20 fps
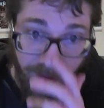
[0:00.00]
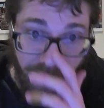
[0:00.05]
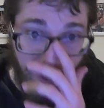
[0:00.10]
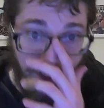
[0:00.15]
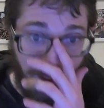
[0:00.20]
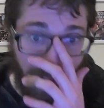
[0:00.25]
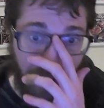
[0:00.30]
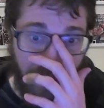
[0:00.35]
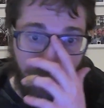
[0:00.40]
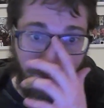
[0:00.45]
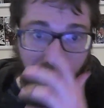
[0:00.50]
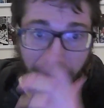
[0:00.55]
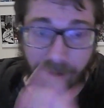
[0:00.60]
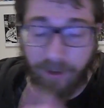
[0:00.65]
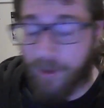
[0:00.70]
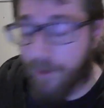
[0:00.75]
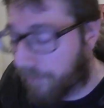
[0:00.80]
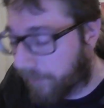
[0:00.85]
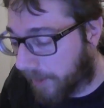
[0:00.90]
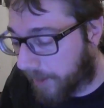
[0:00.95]
I found a new
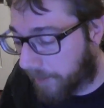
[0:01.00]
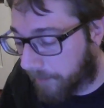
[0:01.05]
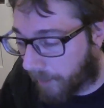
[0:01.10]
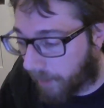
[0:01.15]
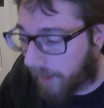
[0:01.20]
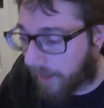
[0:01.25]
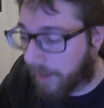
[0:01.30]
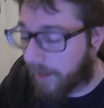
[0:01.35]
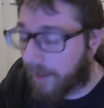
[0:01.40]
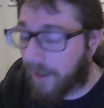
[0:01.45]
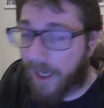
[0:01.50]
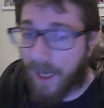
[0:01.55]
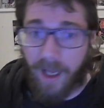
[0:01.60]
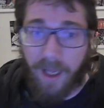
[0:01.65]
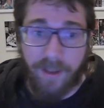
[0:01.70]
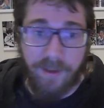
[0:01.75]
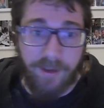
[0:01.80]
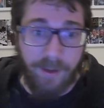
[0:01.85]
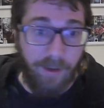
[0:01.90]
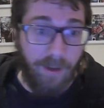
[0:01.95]
flea market.
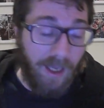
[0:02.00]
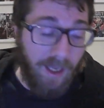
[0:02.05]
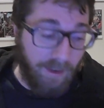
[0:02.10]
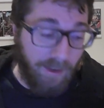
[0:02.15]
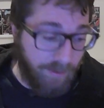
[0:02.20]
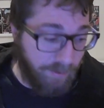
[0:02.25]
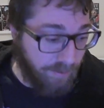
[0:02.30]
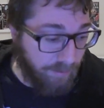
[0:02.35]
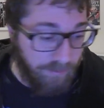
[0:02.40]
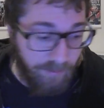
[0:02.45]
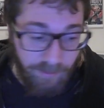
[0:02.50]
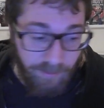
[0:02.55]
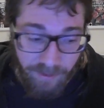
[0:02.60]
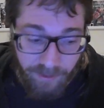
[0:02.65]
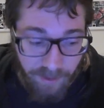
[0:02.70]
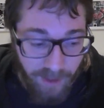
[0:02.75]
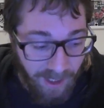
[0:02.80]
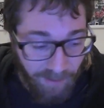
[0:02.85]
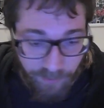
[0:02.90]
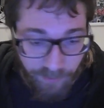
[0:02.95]
So I
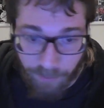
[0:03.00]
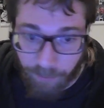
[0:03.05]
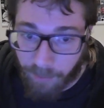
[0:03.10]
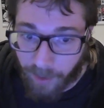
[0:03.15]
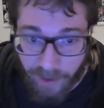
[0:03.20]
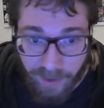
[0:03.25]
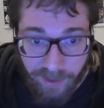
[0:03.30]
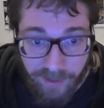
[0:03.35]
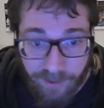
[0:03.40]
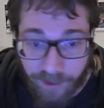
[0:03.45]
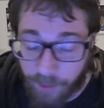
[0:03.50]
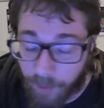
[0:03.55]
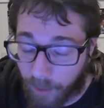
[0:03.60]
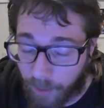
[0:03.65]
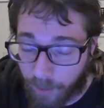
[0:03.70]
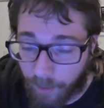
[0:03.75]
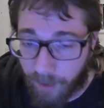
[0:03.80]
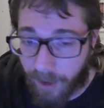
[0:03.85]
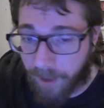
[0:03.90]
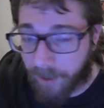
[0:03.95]
have some buddies who own a
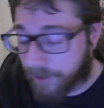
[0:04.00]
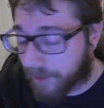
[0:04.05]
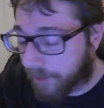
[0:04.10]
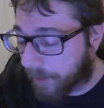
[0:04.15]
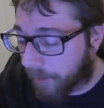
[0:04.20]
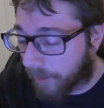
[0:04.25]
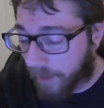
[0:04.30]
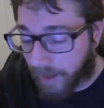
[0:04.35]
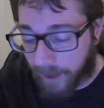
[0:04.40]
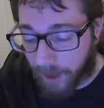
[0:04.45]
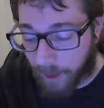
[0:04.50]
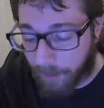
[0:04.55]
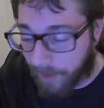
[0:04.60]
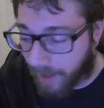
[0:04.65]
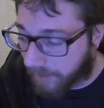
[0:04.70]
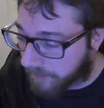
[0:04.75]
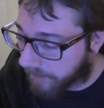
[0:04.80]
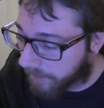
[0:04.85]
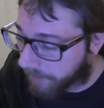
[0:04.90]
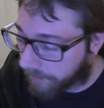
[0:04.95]
record store. I go buy
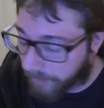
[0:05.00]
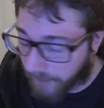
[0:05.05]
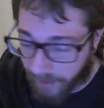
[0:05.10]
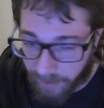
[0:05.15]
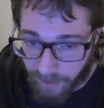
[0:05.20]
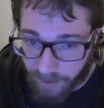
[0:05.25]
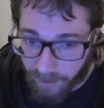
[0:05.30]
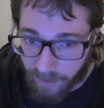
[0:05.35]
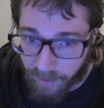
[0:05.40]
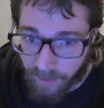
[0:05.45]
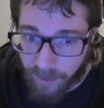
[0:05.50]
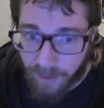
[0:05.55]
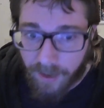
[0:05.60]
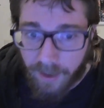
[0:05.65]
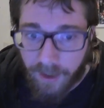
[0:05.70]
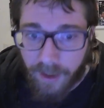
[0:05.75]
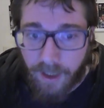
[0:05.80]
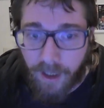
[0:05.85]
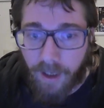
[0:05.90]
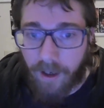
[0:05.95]
stuff there.
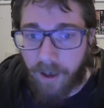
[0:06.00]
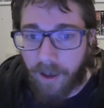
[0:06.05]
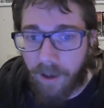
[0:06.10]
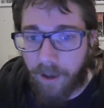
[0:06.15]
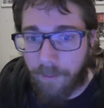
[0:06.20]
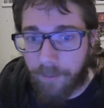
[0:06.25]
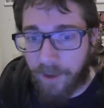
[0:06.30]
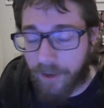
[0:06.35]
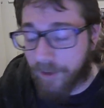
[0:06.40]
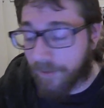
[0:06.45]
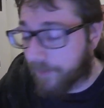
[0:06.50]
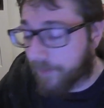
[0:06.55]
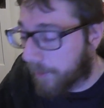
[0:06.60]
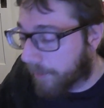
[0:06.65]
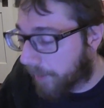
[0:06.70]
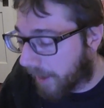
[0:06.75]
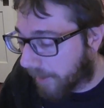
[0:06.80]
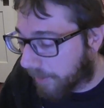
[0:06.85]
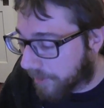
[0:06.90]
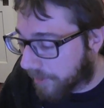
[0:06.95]
There's a few
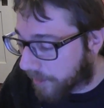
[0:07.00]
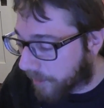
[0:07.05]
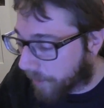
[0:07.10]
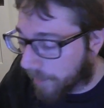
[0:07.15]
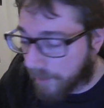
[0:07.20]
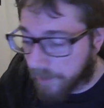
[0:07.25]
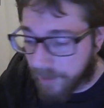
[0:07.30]
record stores.